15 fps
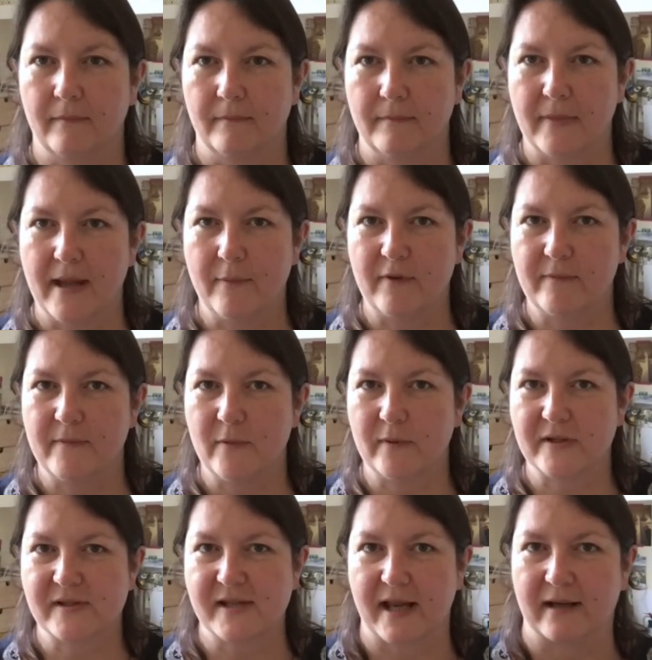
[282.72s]
Bear with me
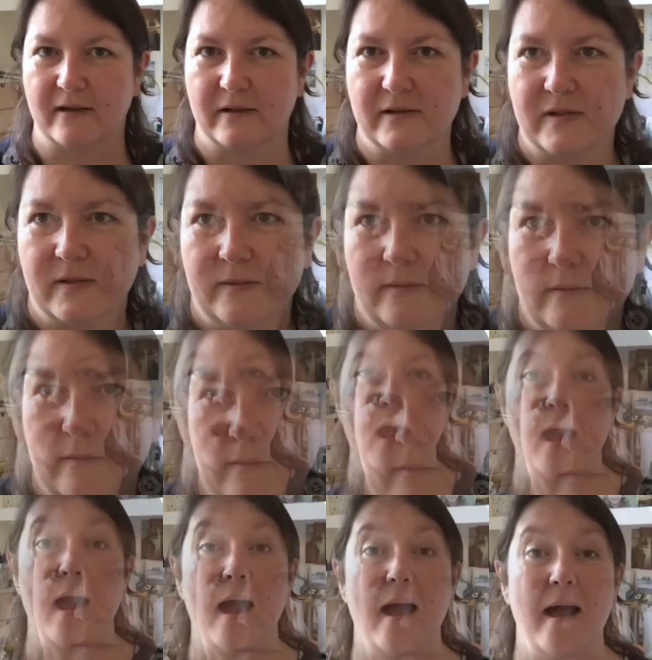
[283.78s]
1 second.
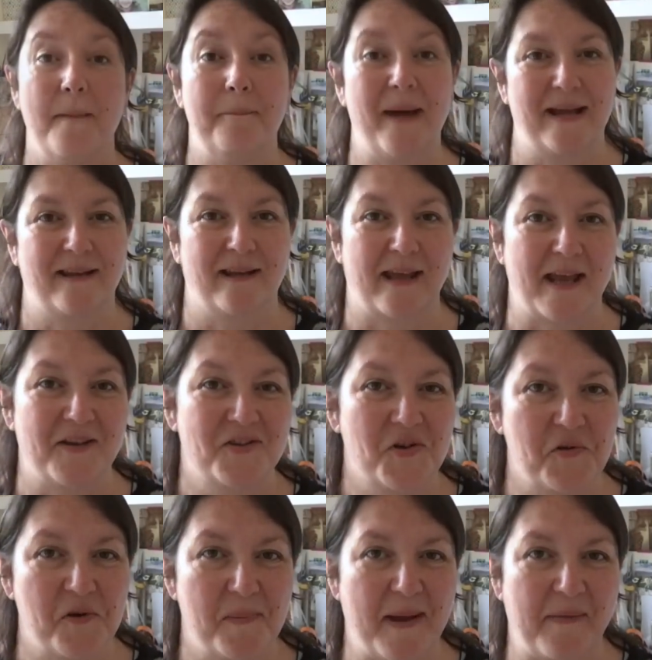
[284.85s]
Back again,
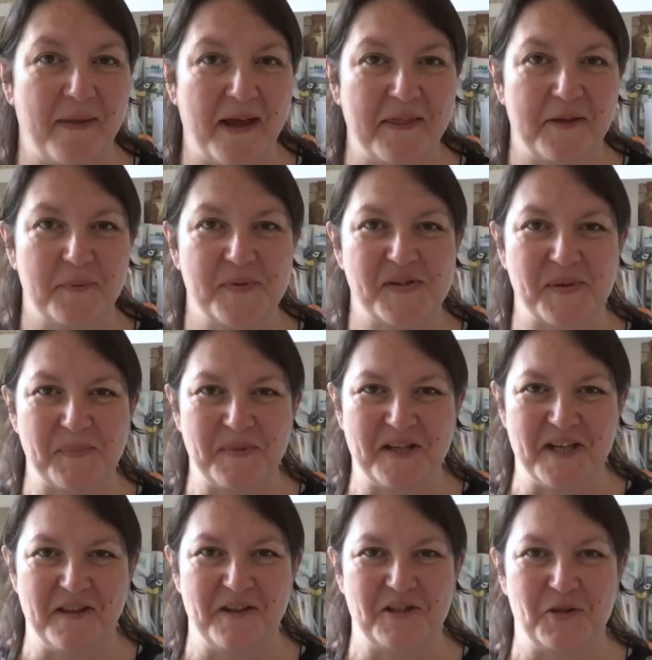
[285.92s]
sorry about that, there was
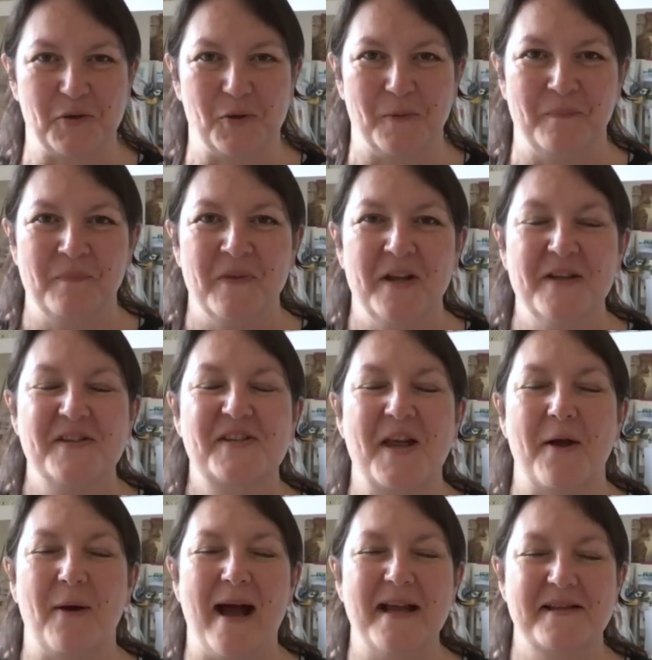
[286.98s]
somebody at the door.
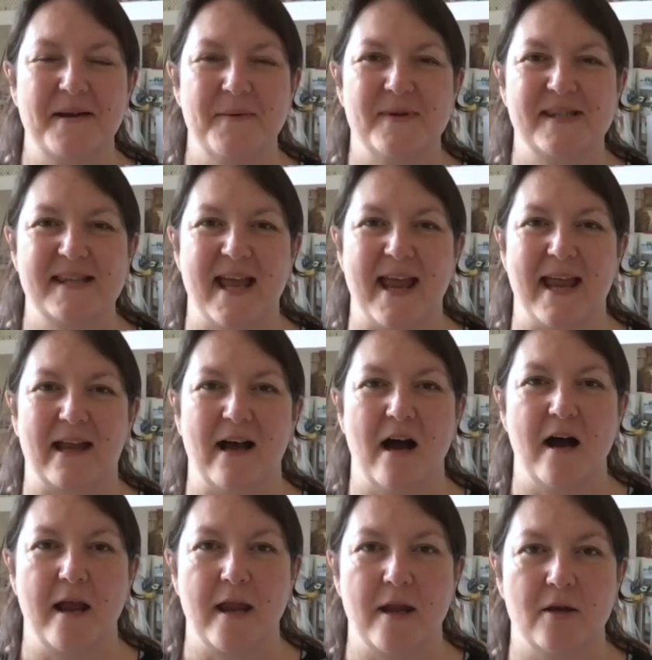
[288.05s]
So as I was saying,
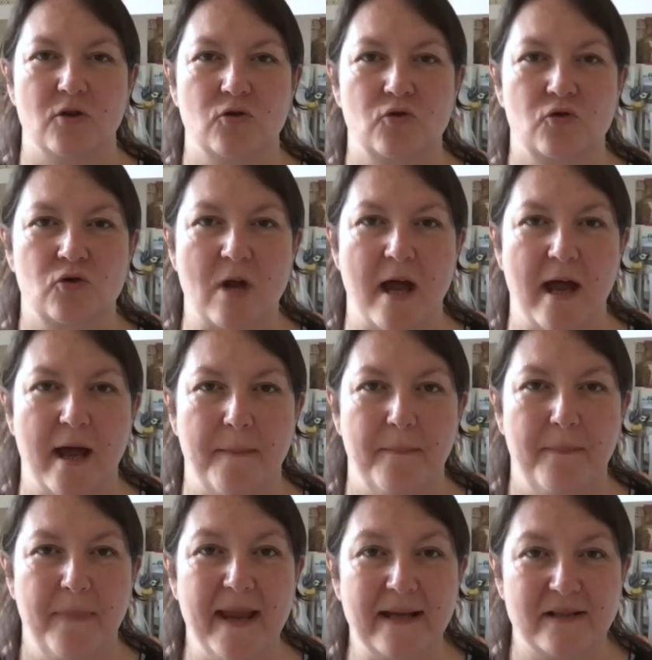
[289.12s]
I
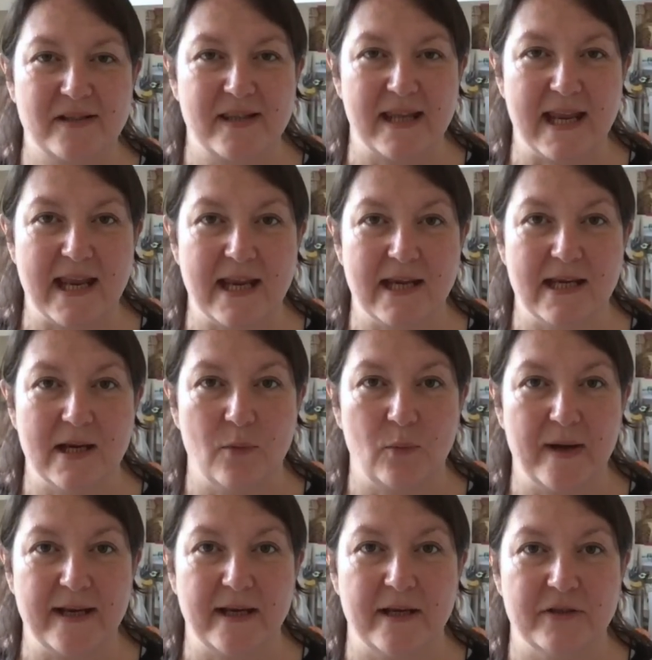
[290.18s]
picked the
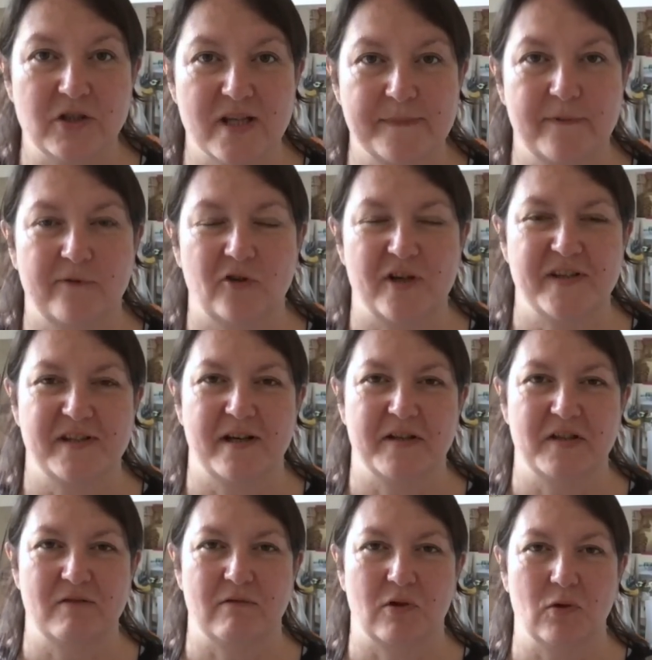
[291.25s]
winner just before I
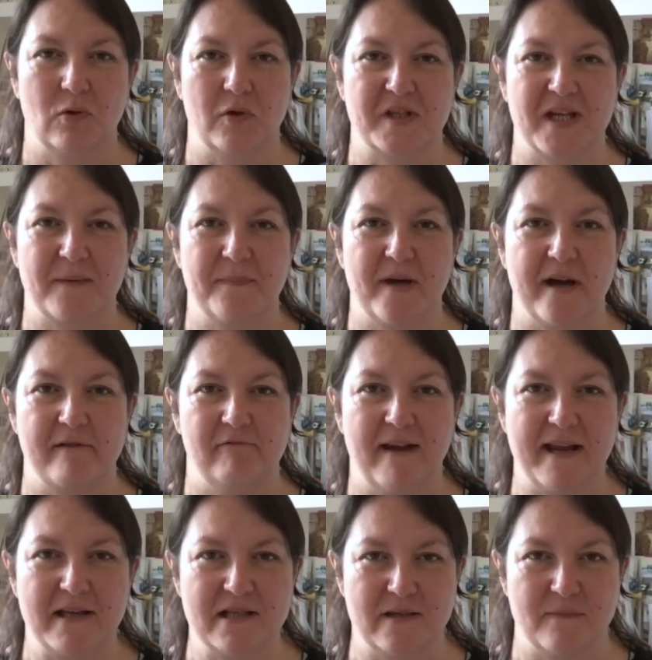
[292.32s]
started recording by
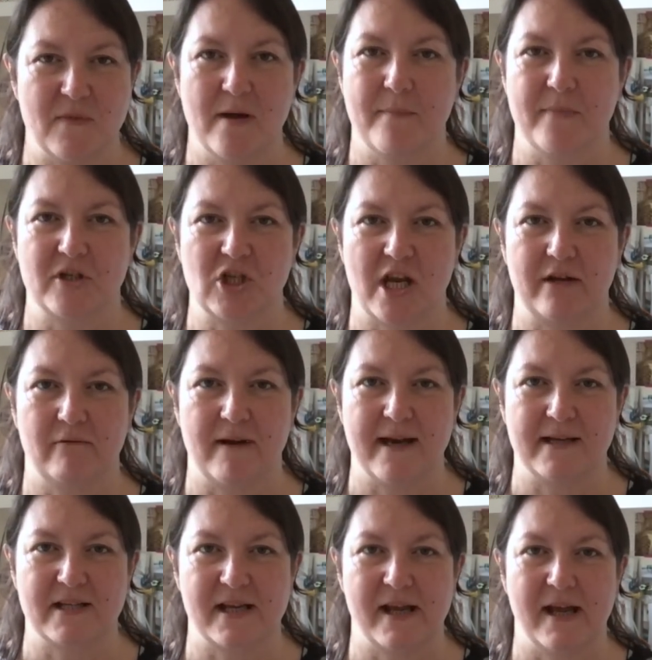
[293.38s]
random number
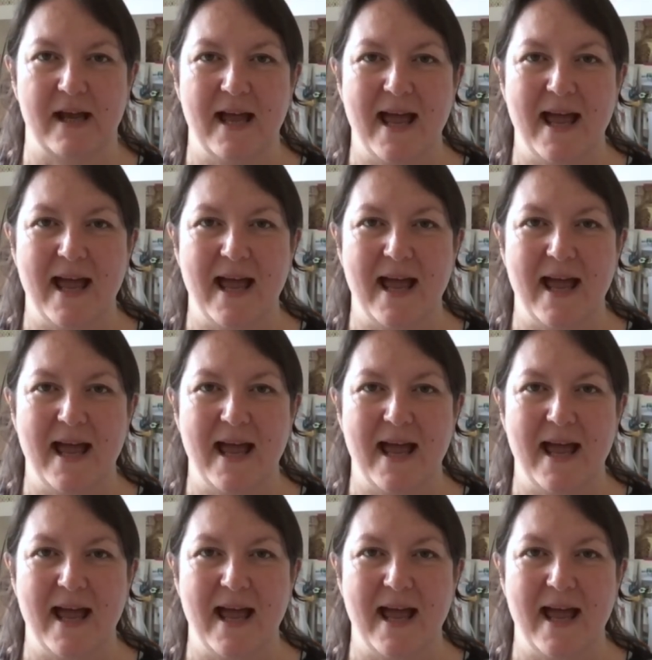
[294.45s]
generator,